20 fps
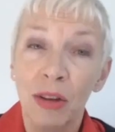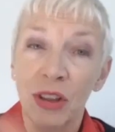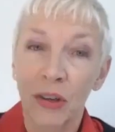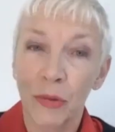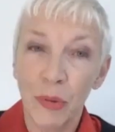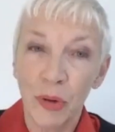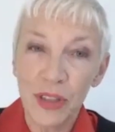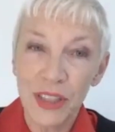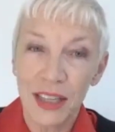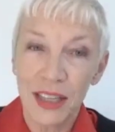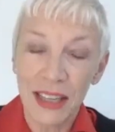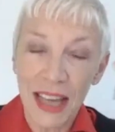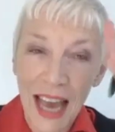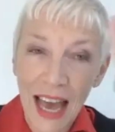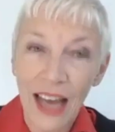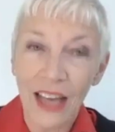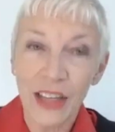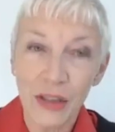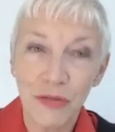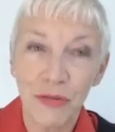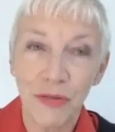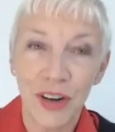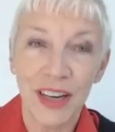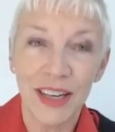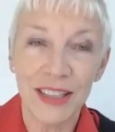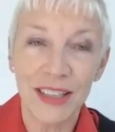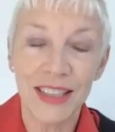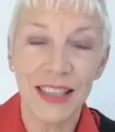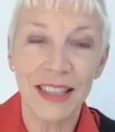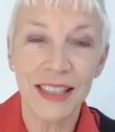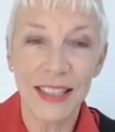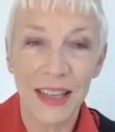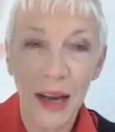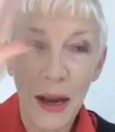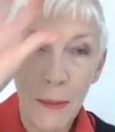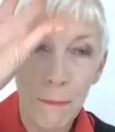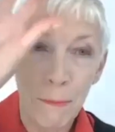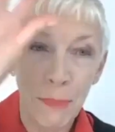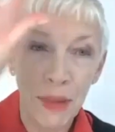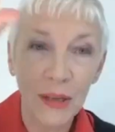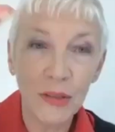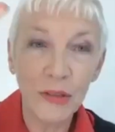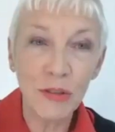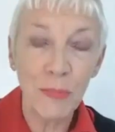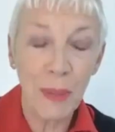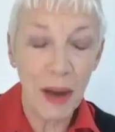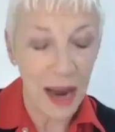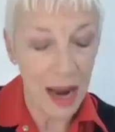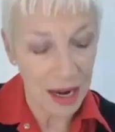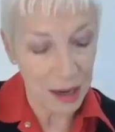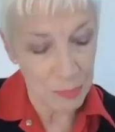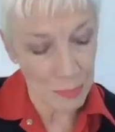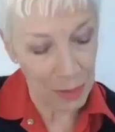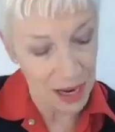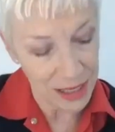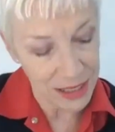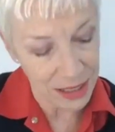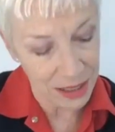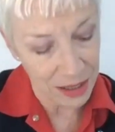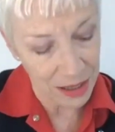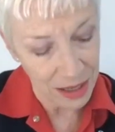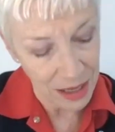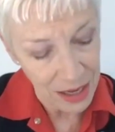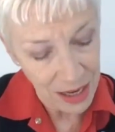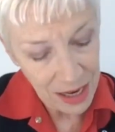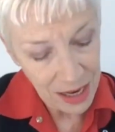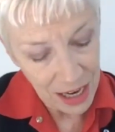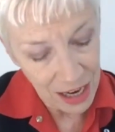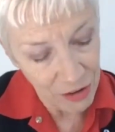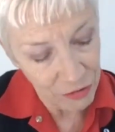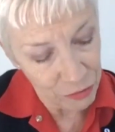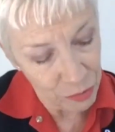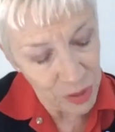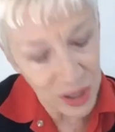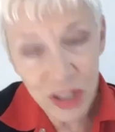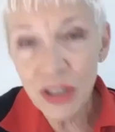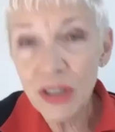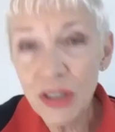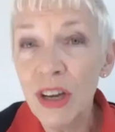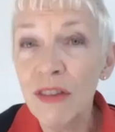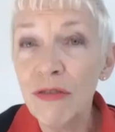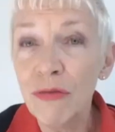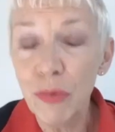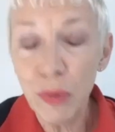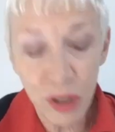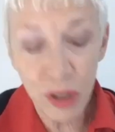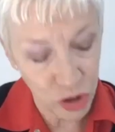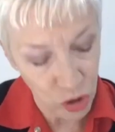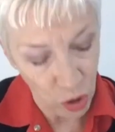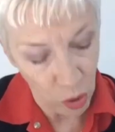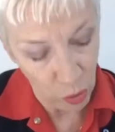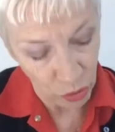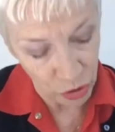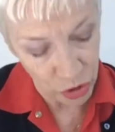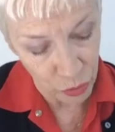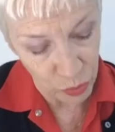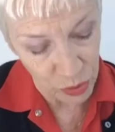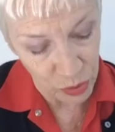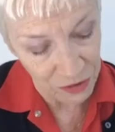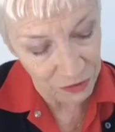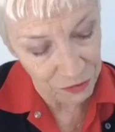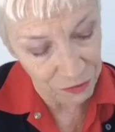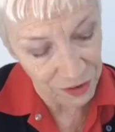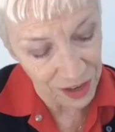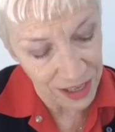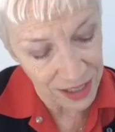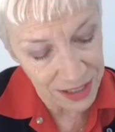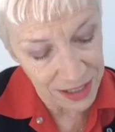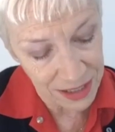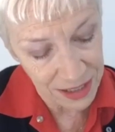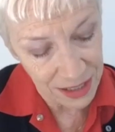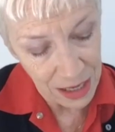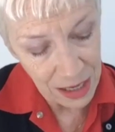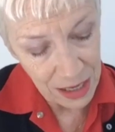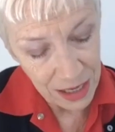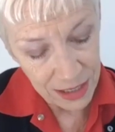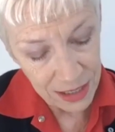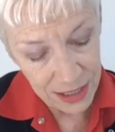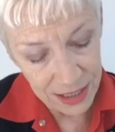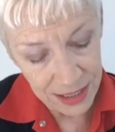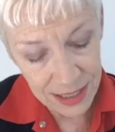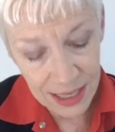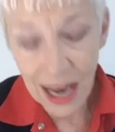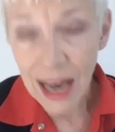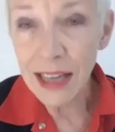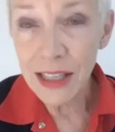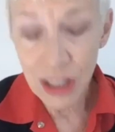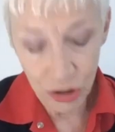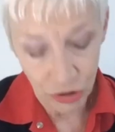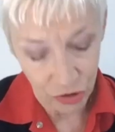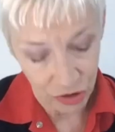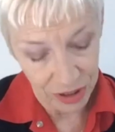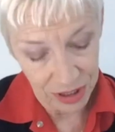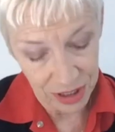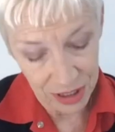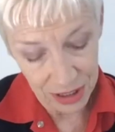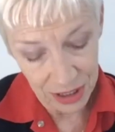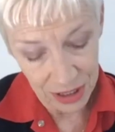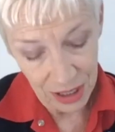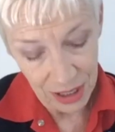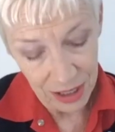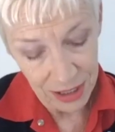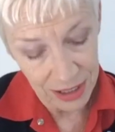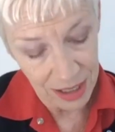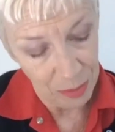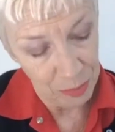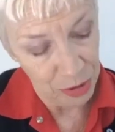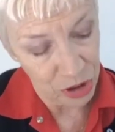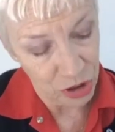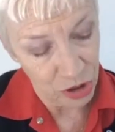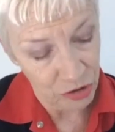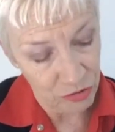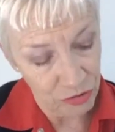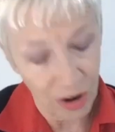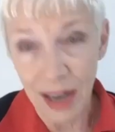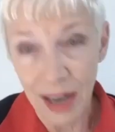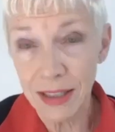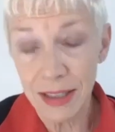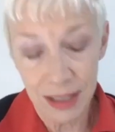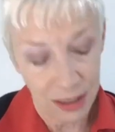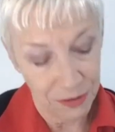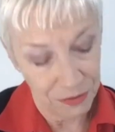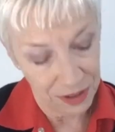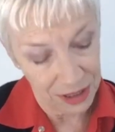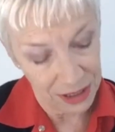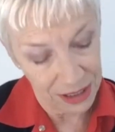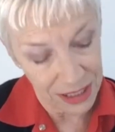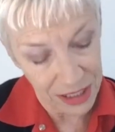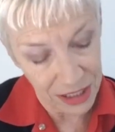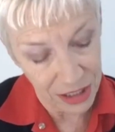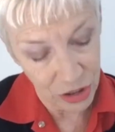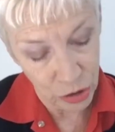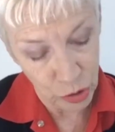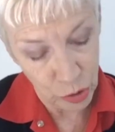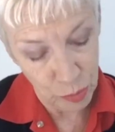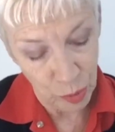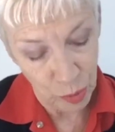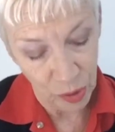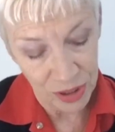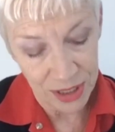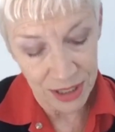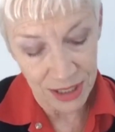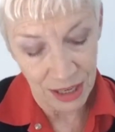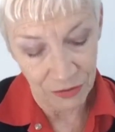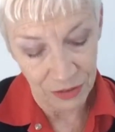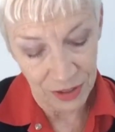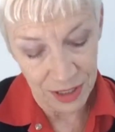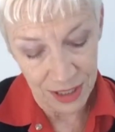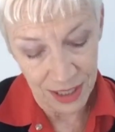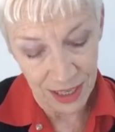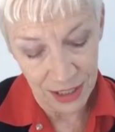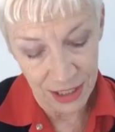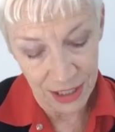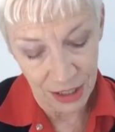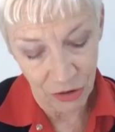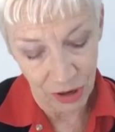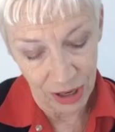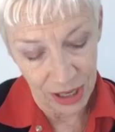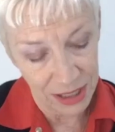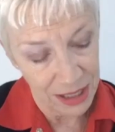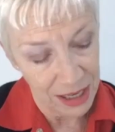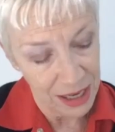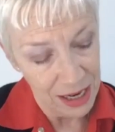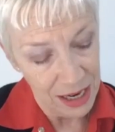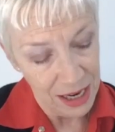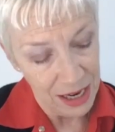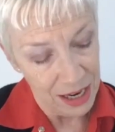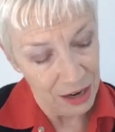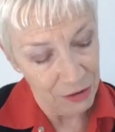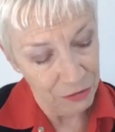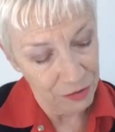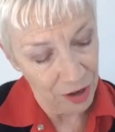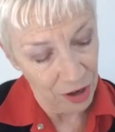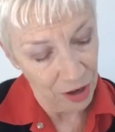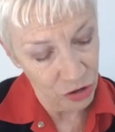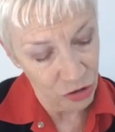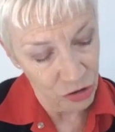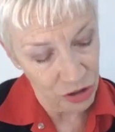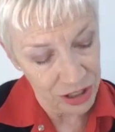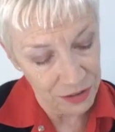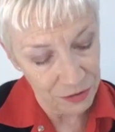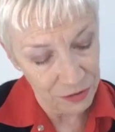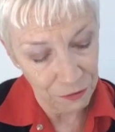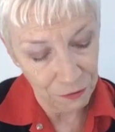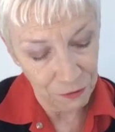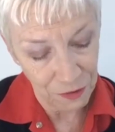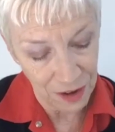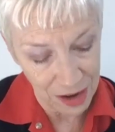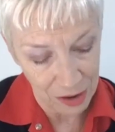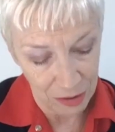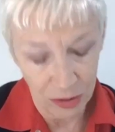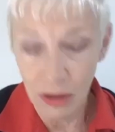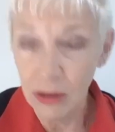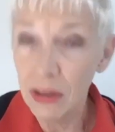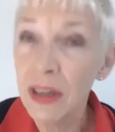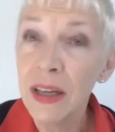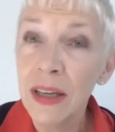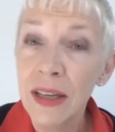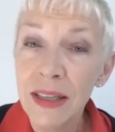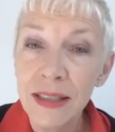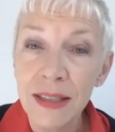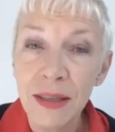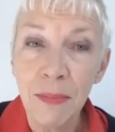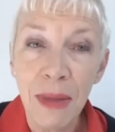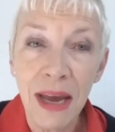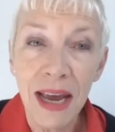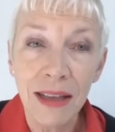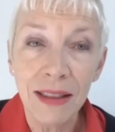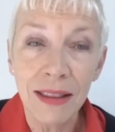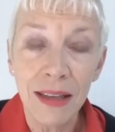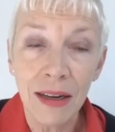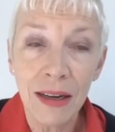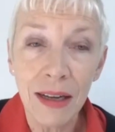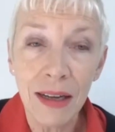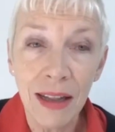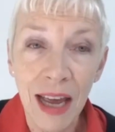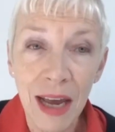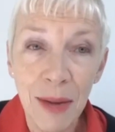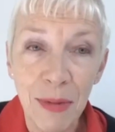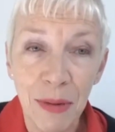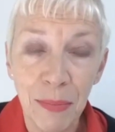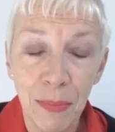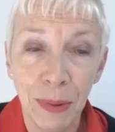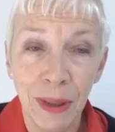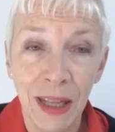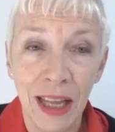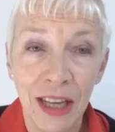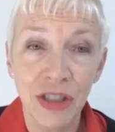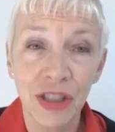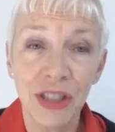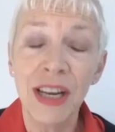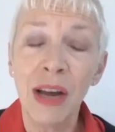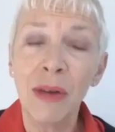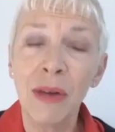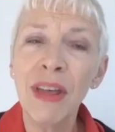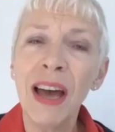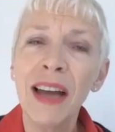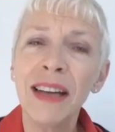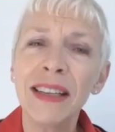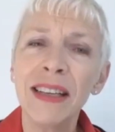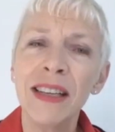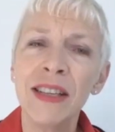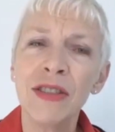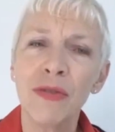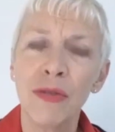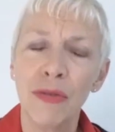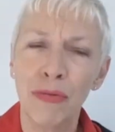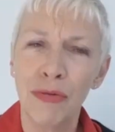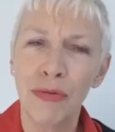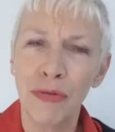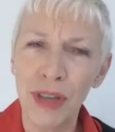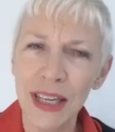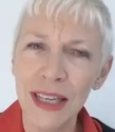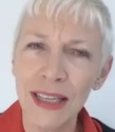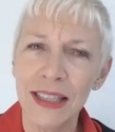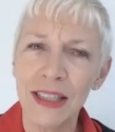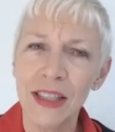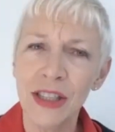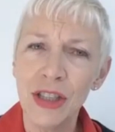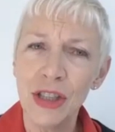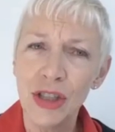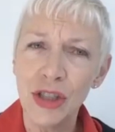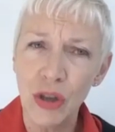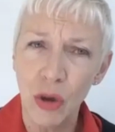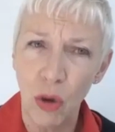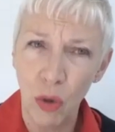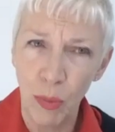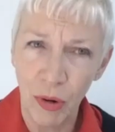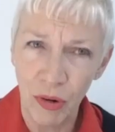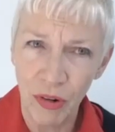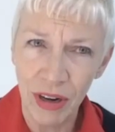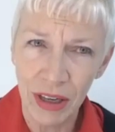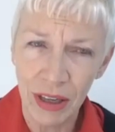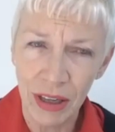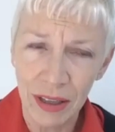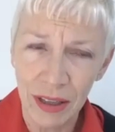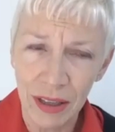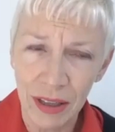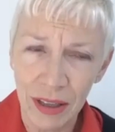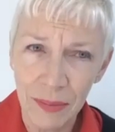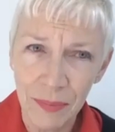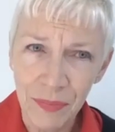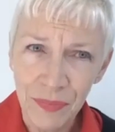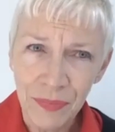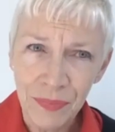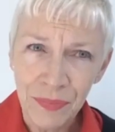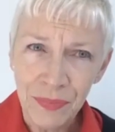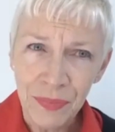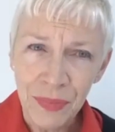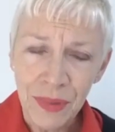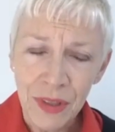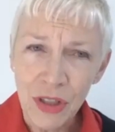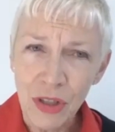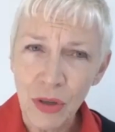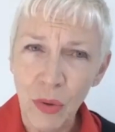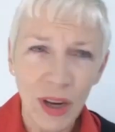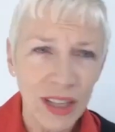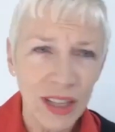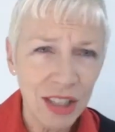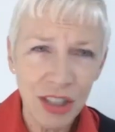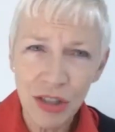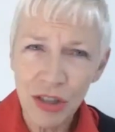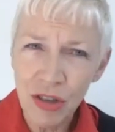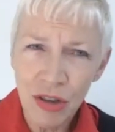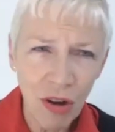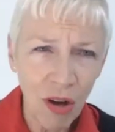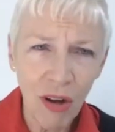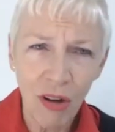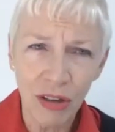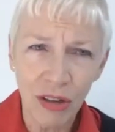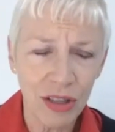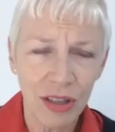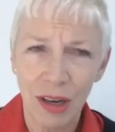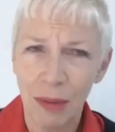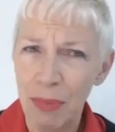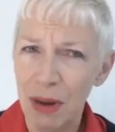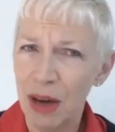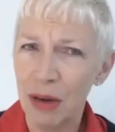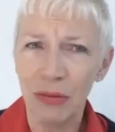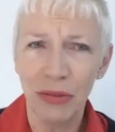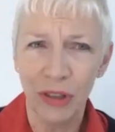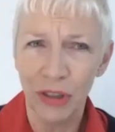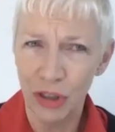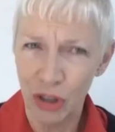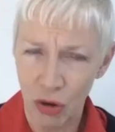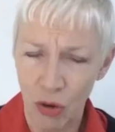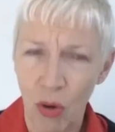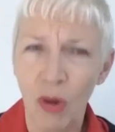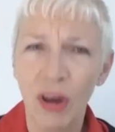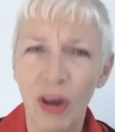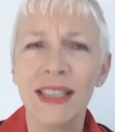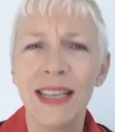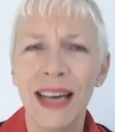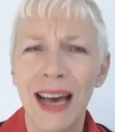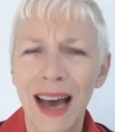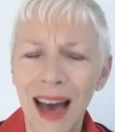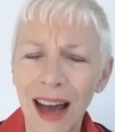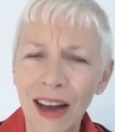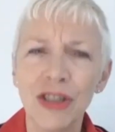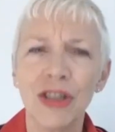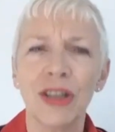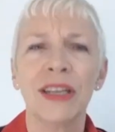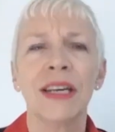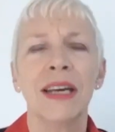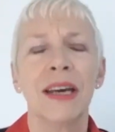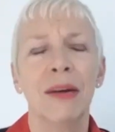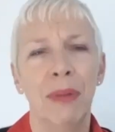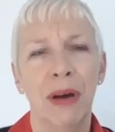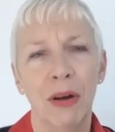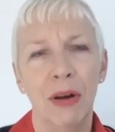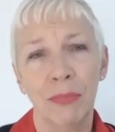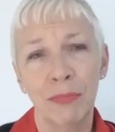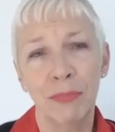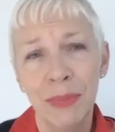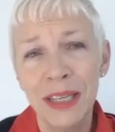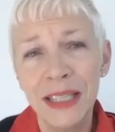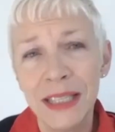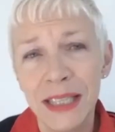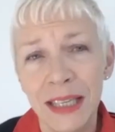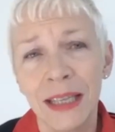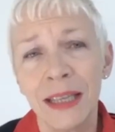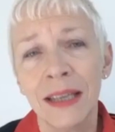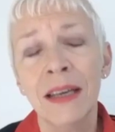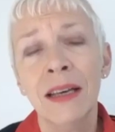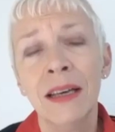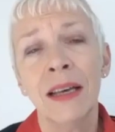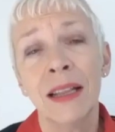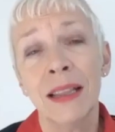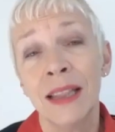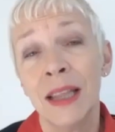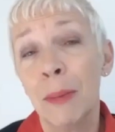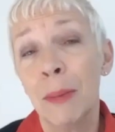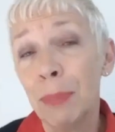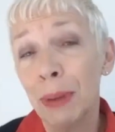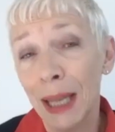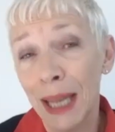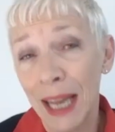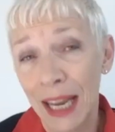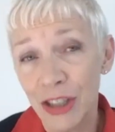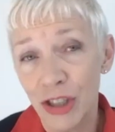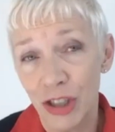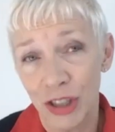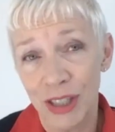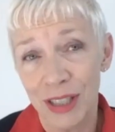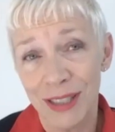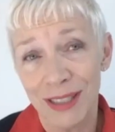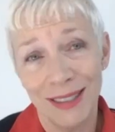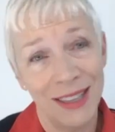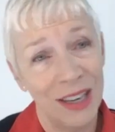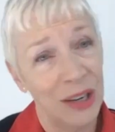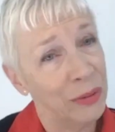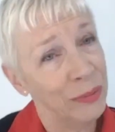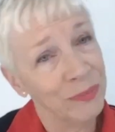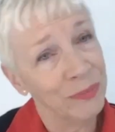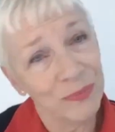there was a catchphrase that's build back better. If we, if we don't, we face disastrous temperature rises of at least 2.7 centigrade if countries fail to make their climate pledges. Now, that is really sobering. So it's not about the talk, it's actually about meeting the pledges now.